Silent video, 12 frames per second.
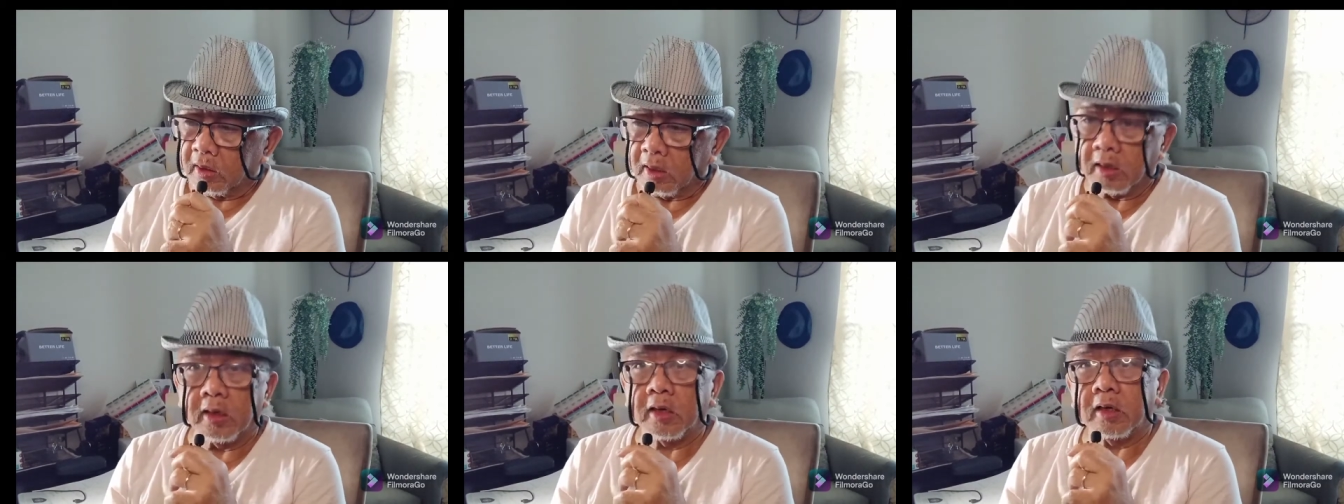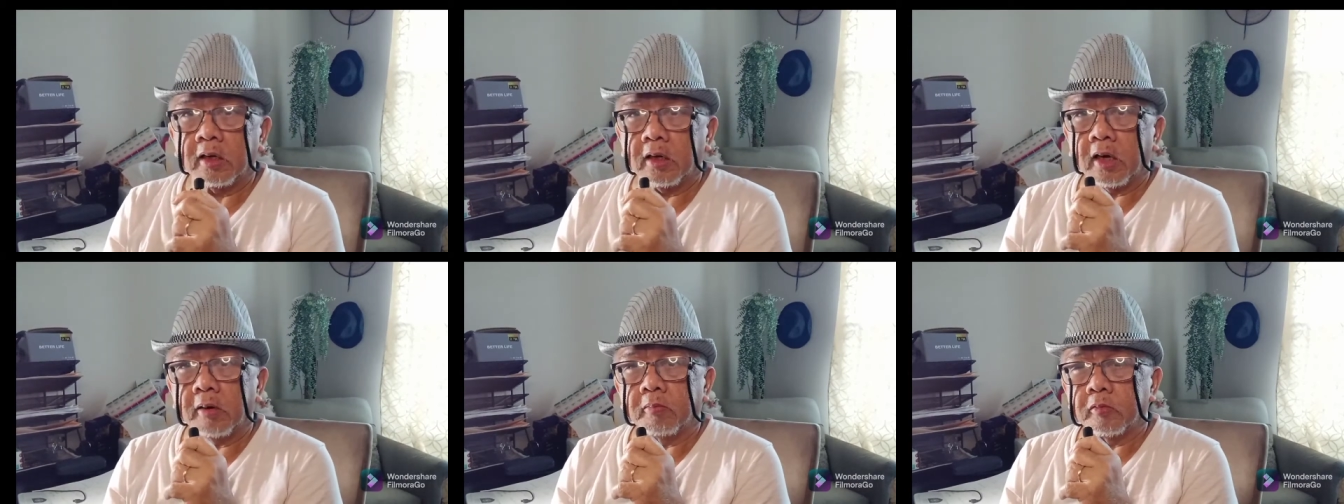
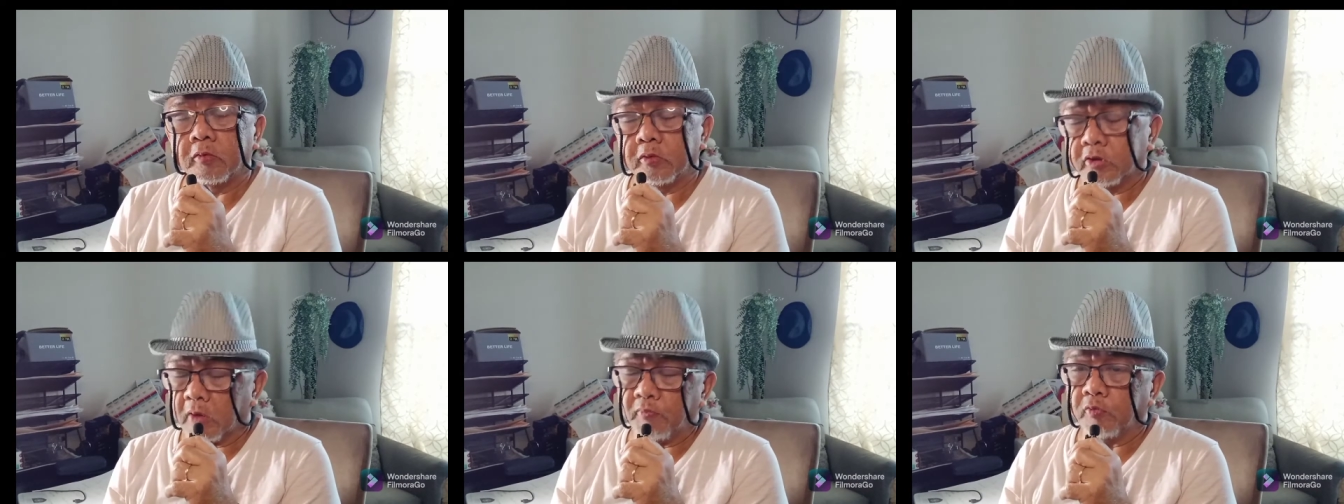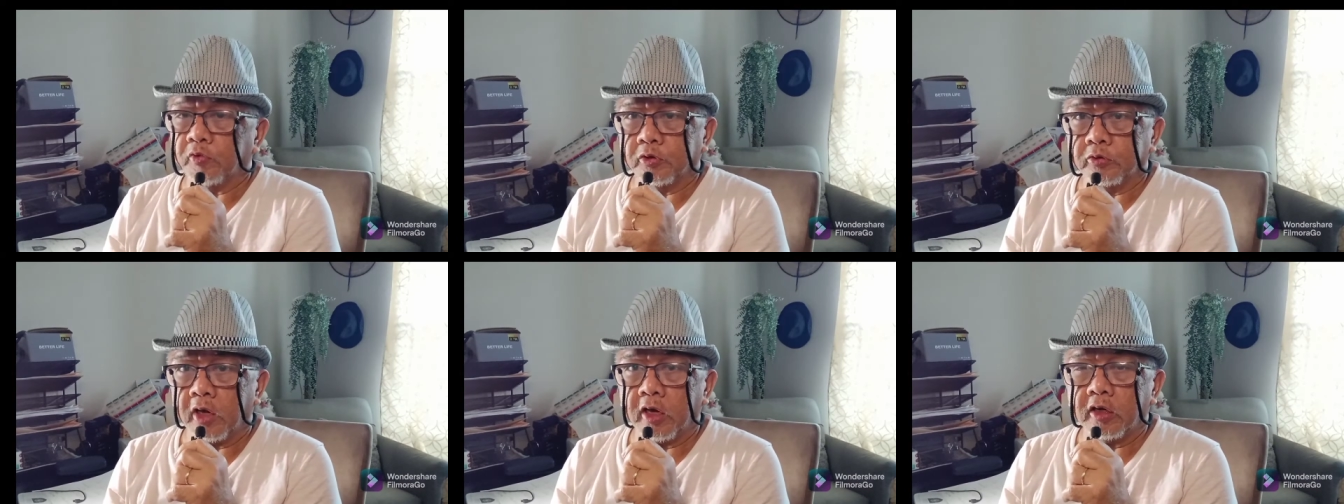Uh, the topic for
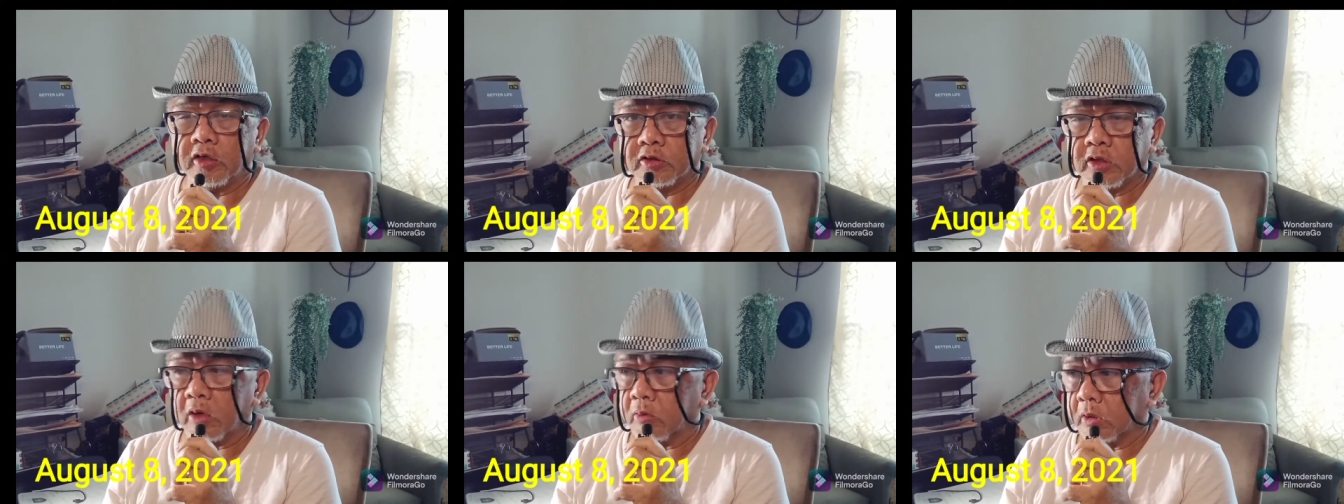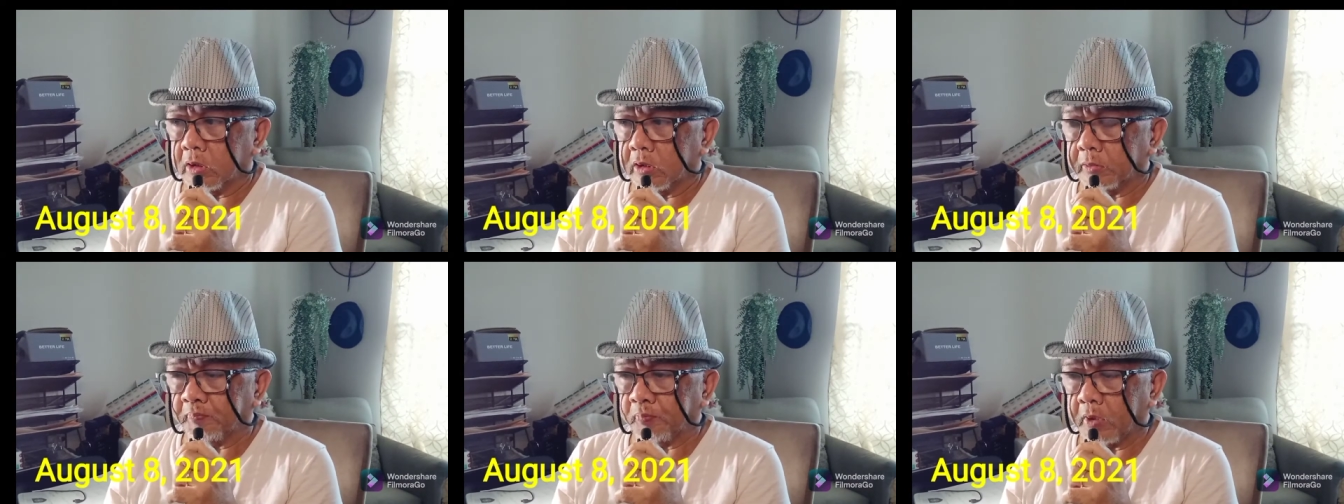today is
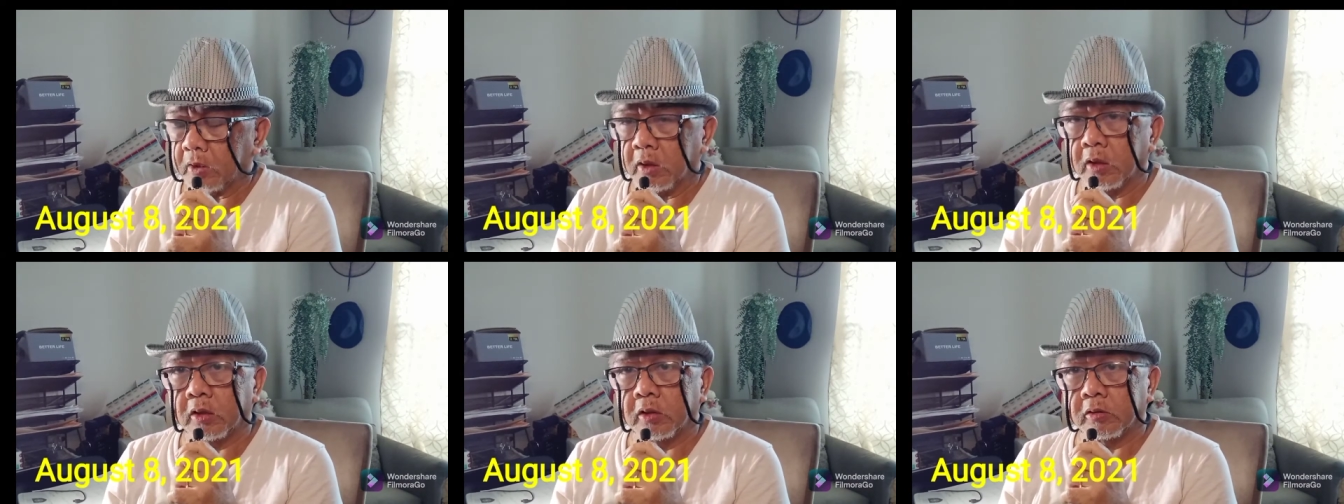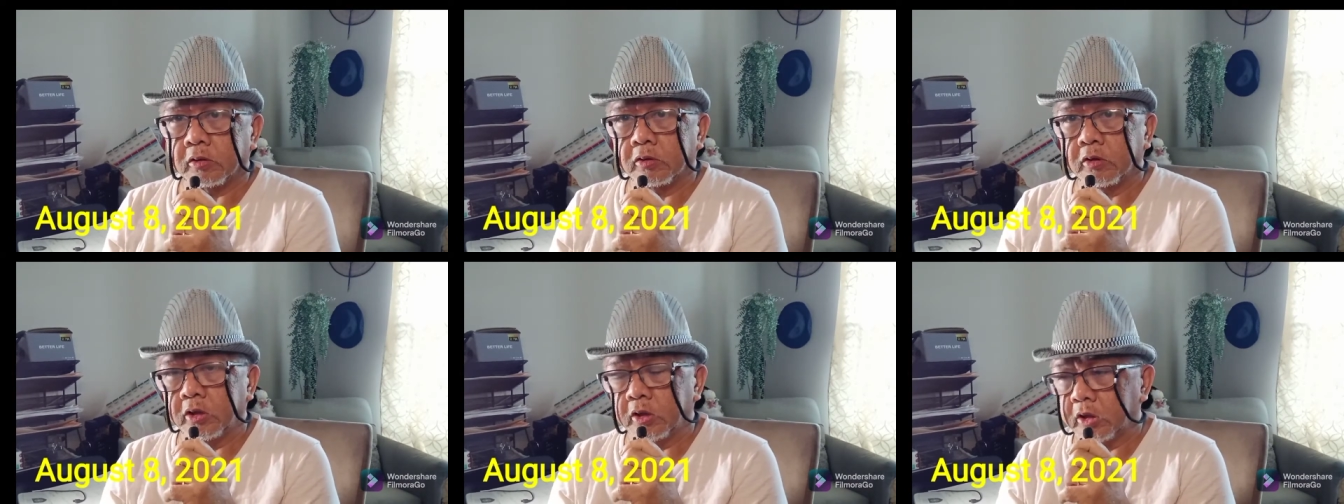our uh,
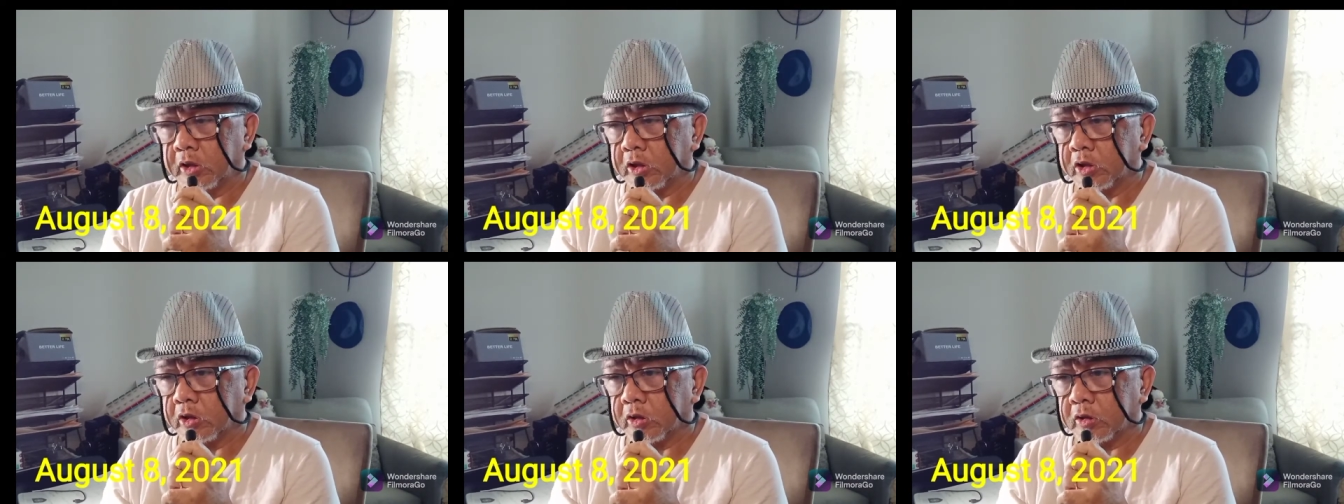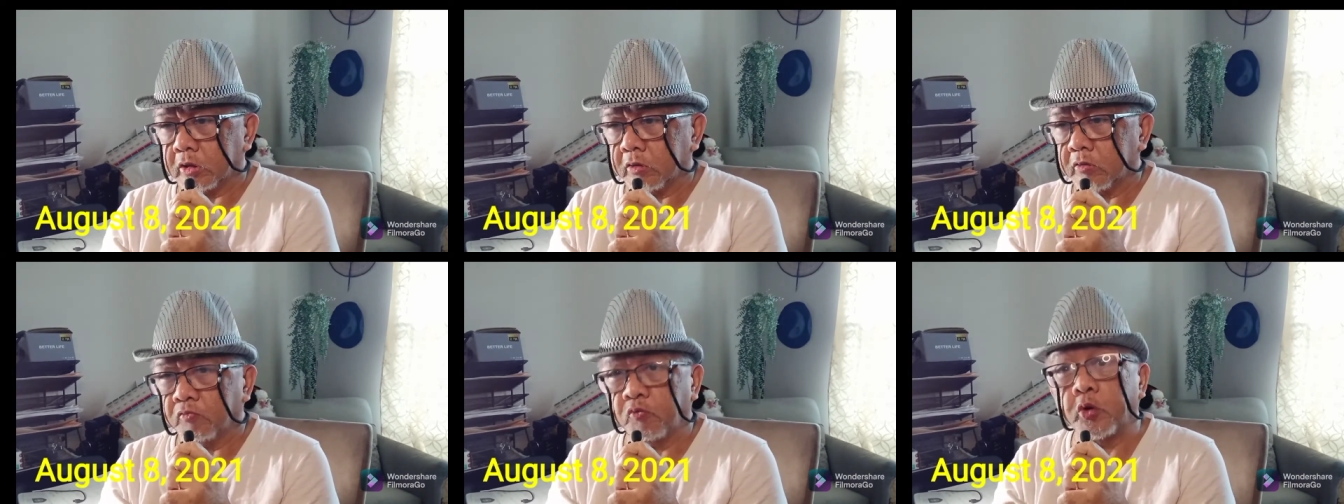the
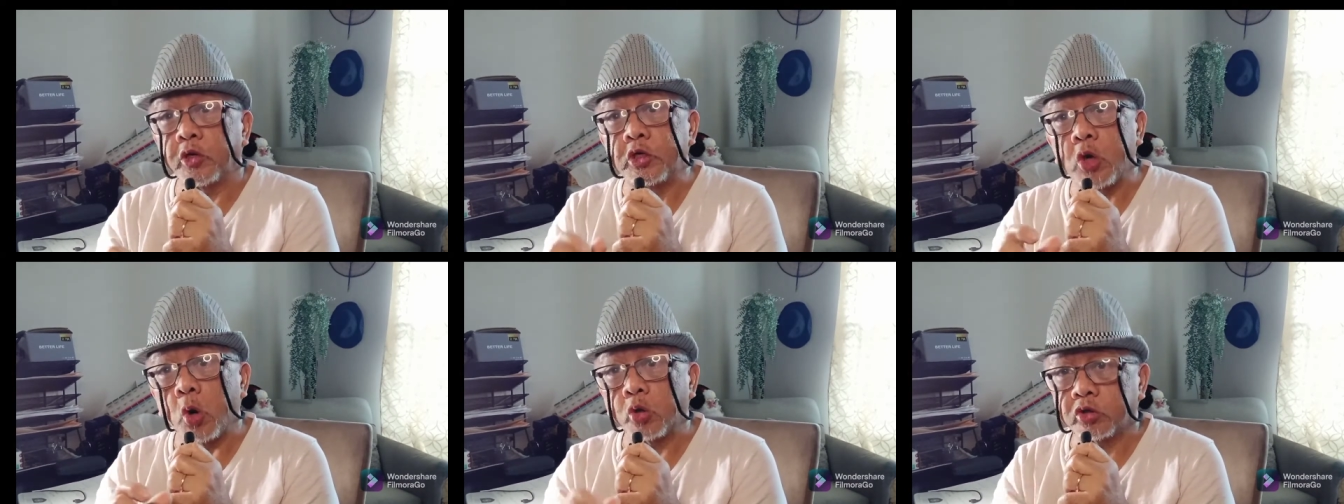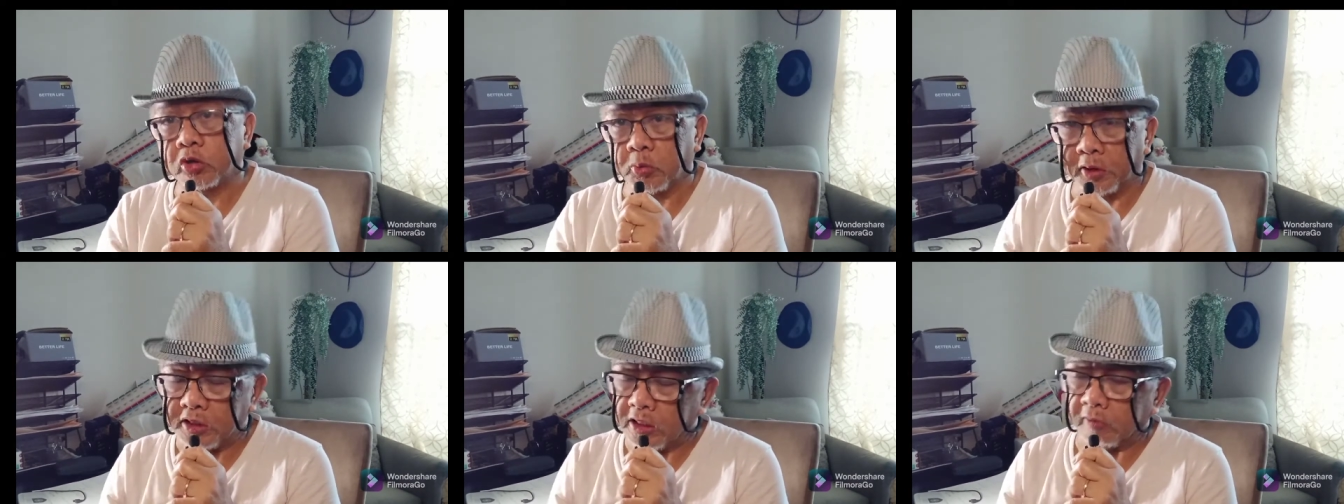for dog
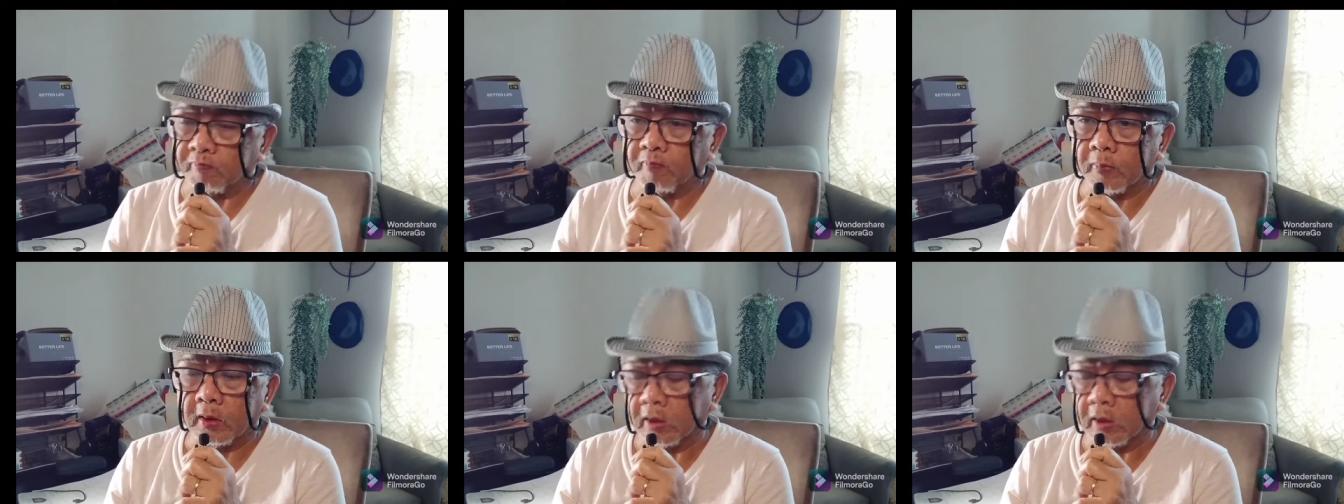training.